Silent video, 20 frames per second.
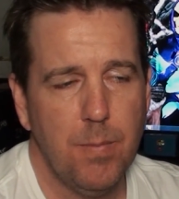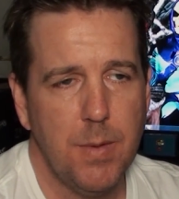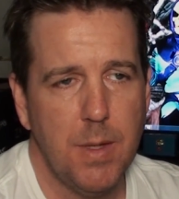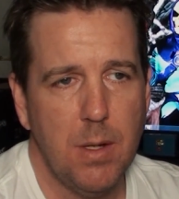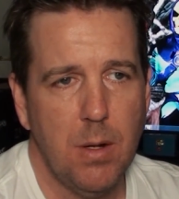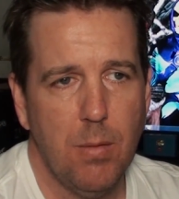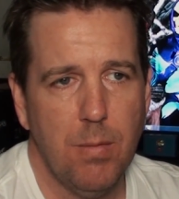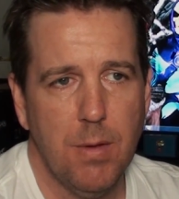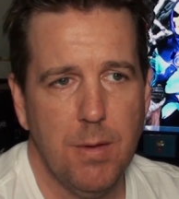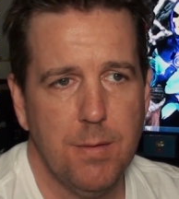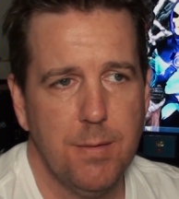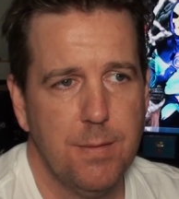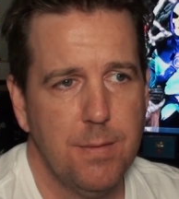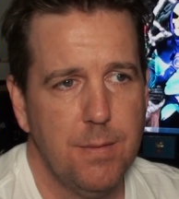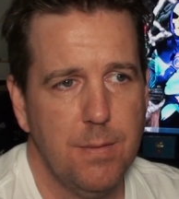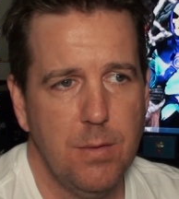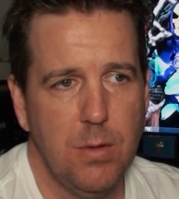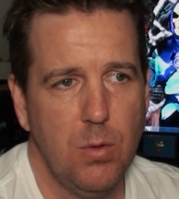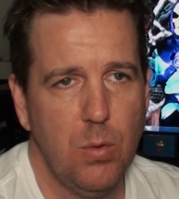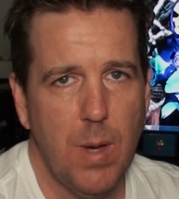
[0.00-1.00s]
you know,
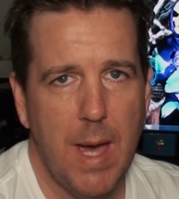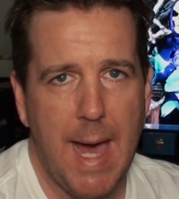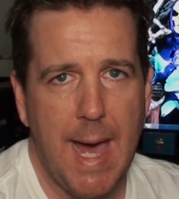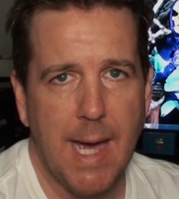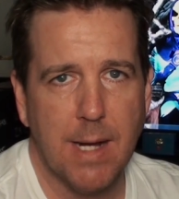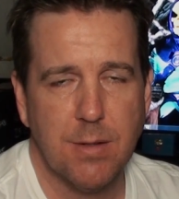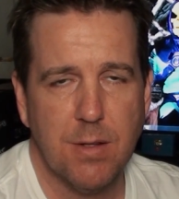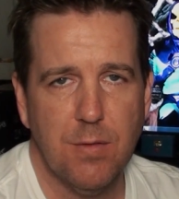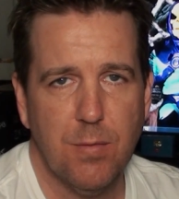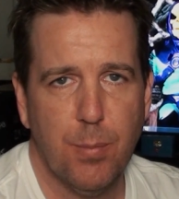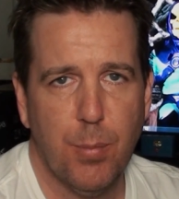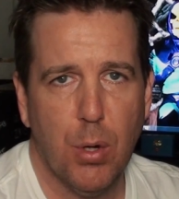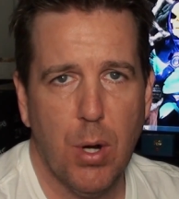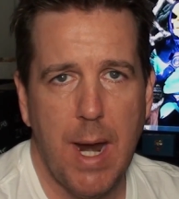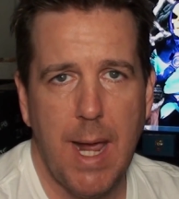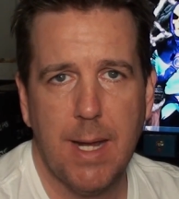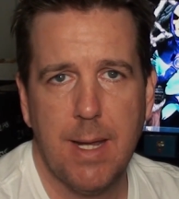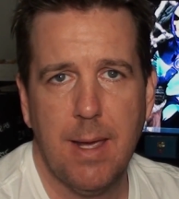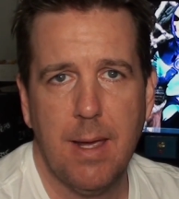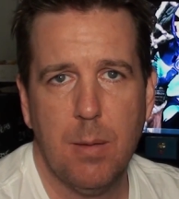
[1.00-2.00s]
this new act of
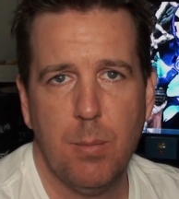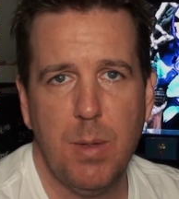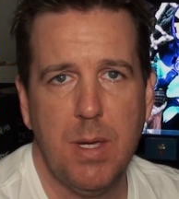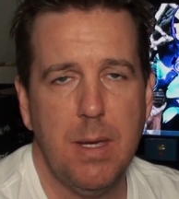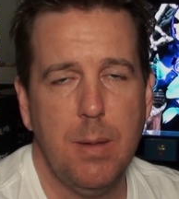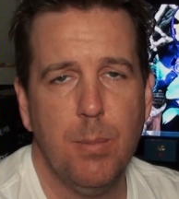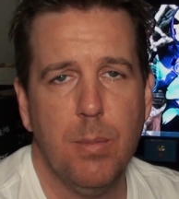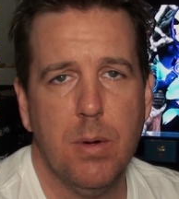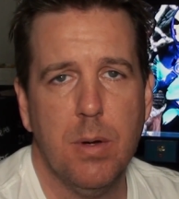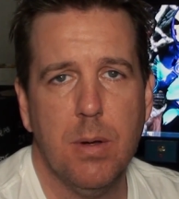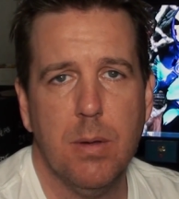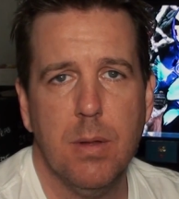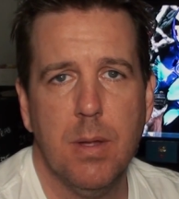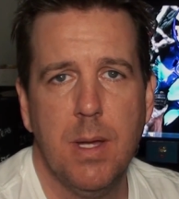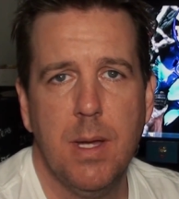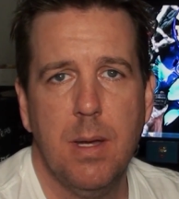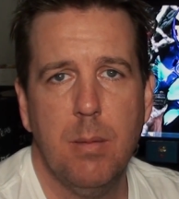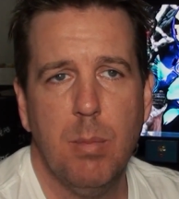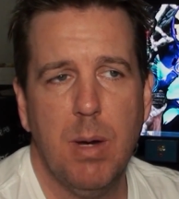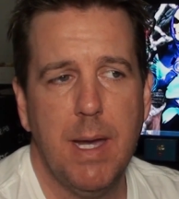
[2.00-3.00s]
pranking people
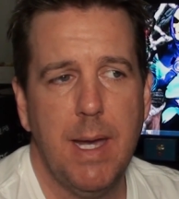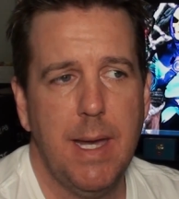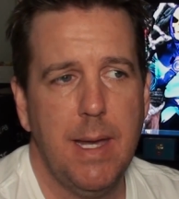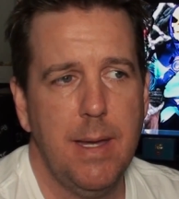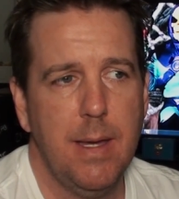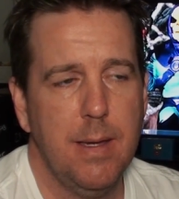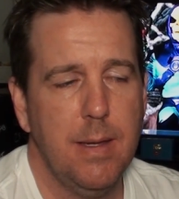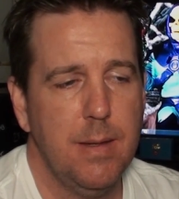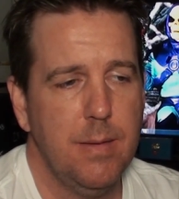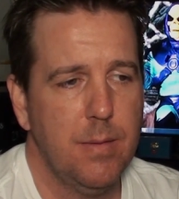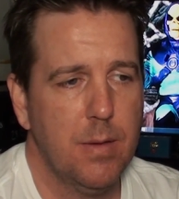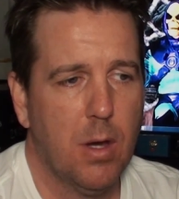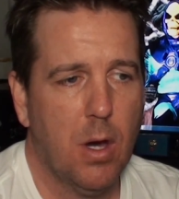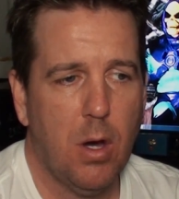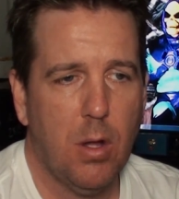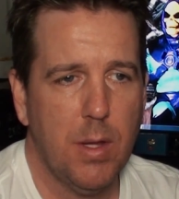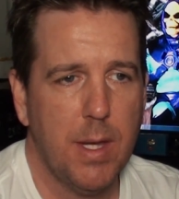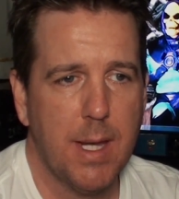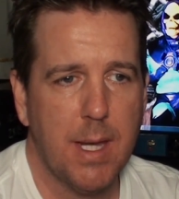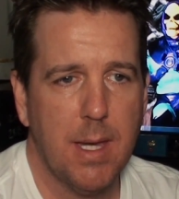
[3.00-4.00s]
by
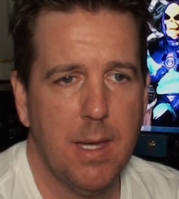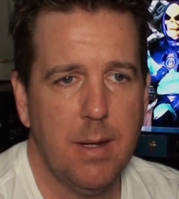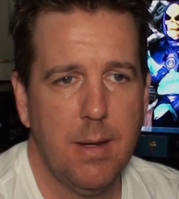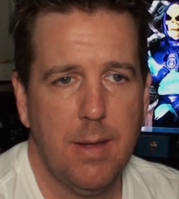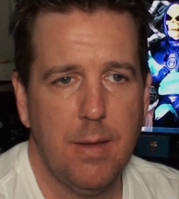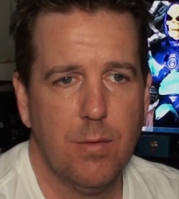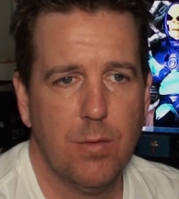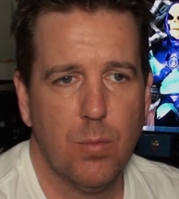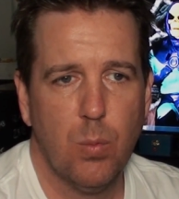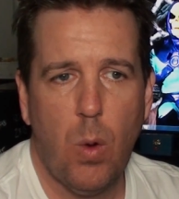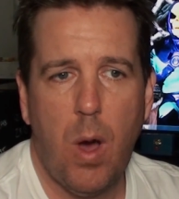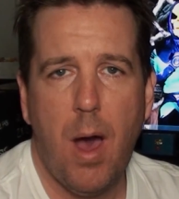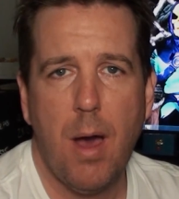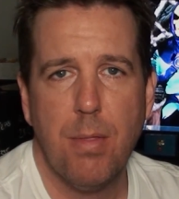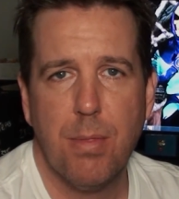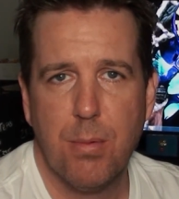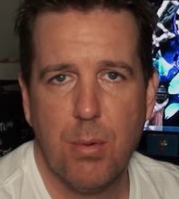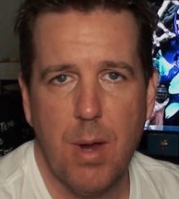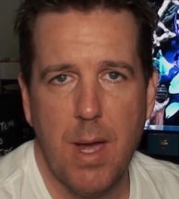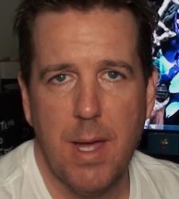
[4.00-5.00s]
calling in a
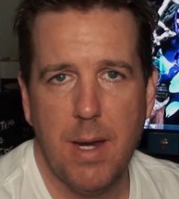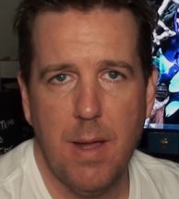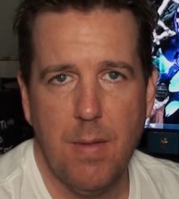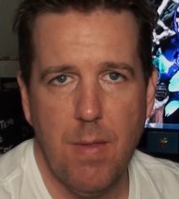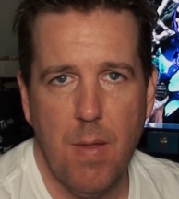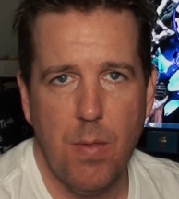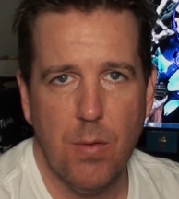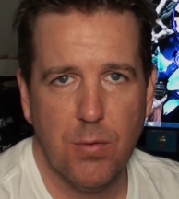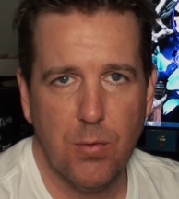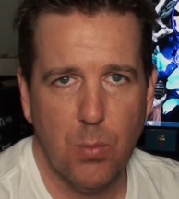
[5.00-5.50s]
SWAT threat and then the